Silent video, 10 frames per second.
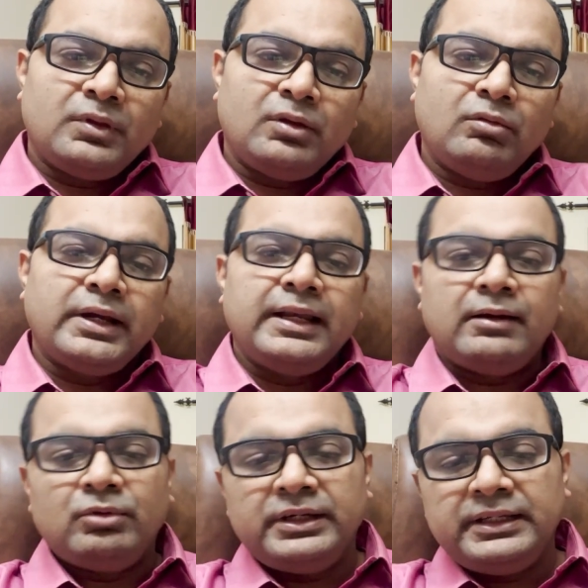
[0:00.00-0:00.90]
while
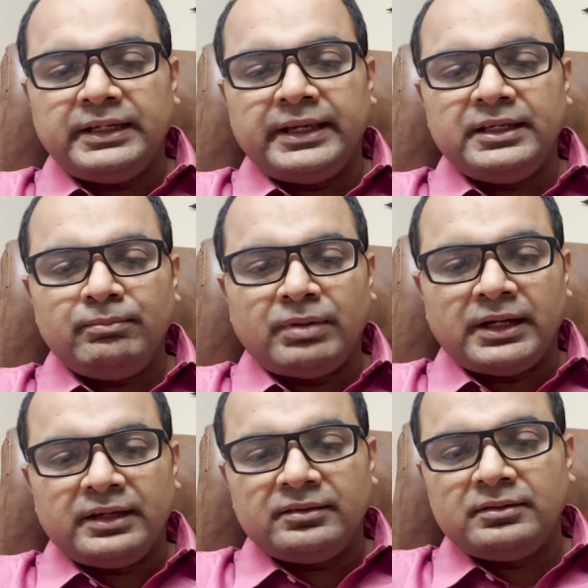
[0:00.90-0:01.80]
avoiding any
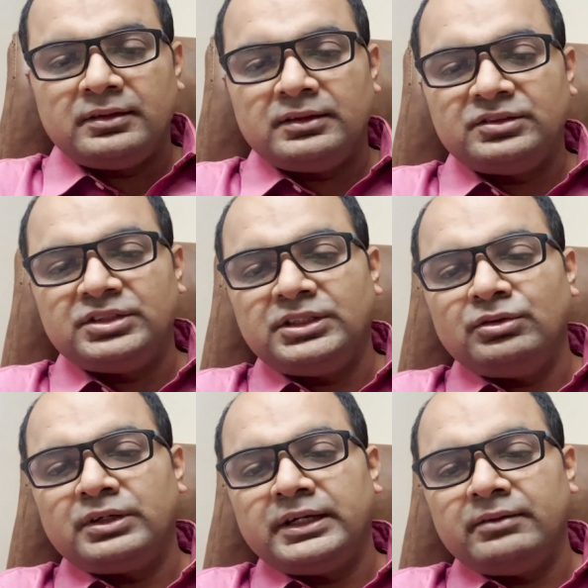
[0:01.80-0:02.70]
bias,
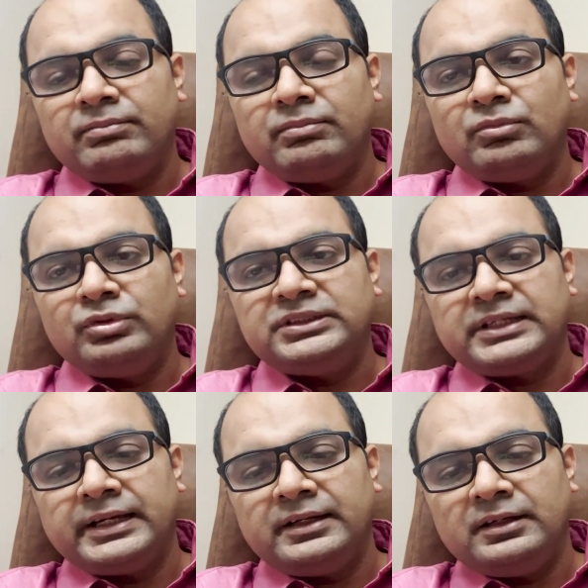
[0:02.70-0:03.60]
stereotype which
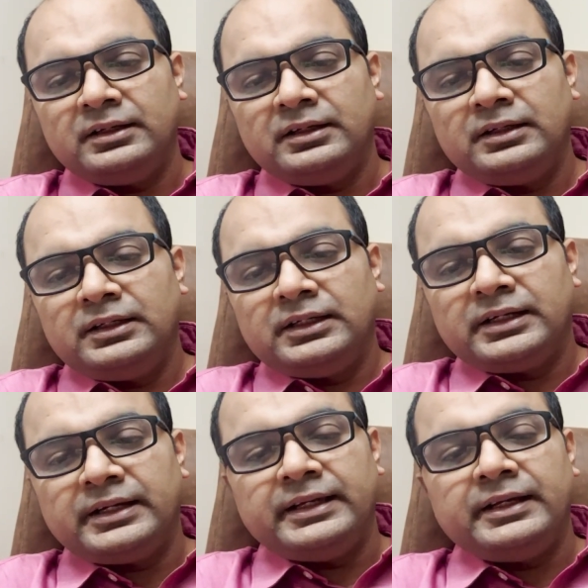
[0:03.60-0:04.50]
can
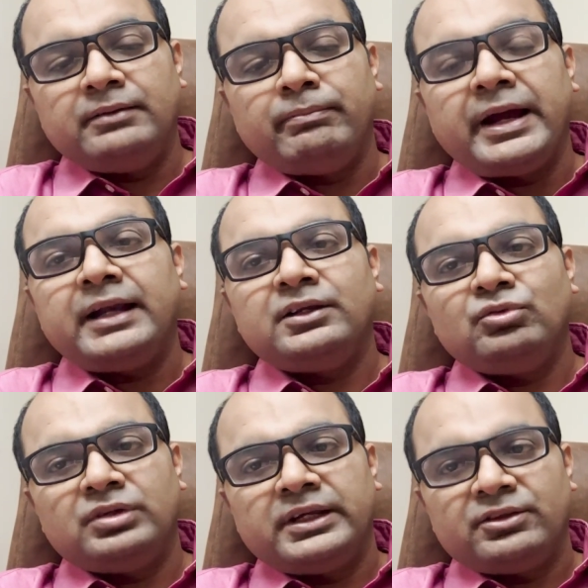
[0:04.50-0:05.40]
create bad
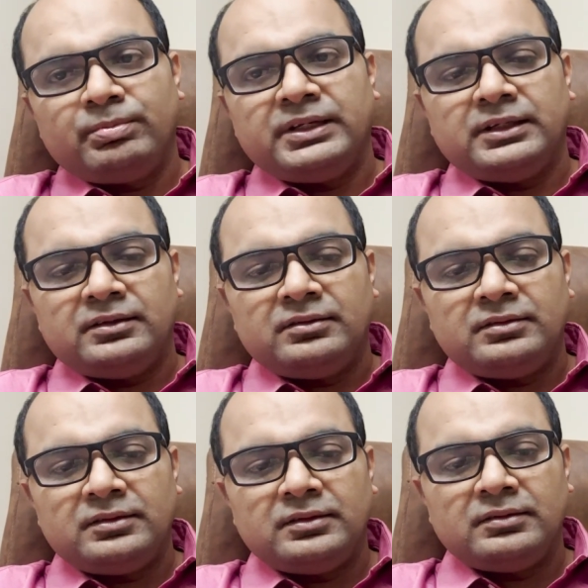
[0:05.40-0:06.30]
user experience.
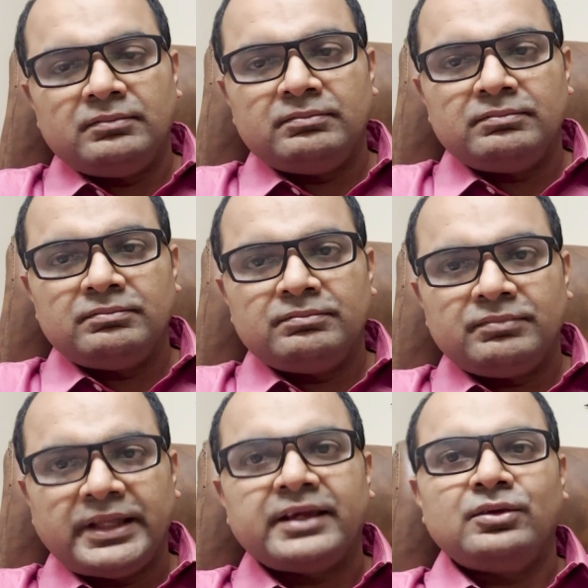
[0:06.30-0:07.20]

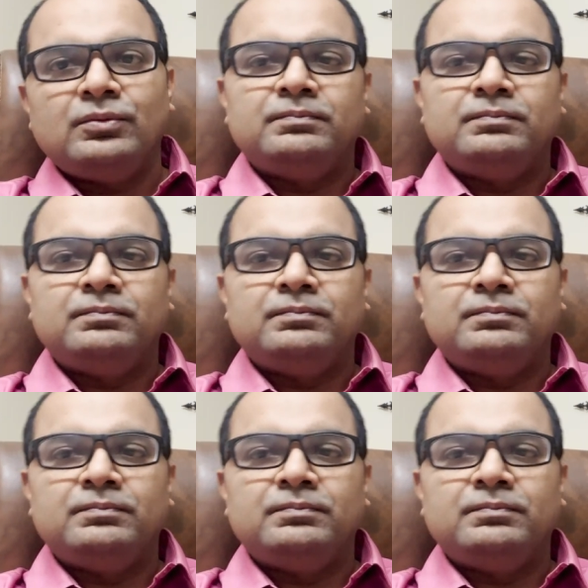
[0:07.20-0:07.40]
Thank you.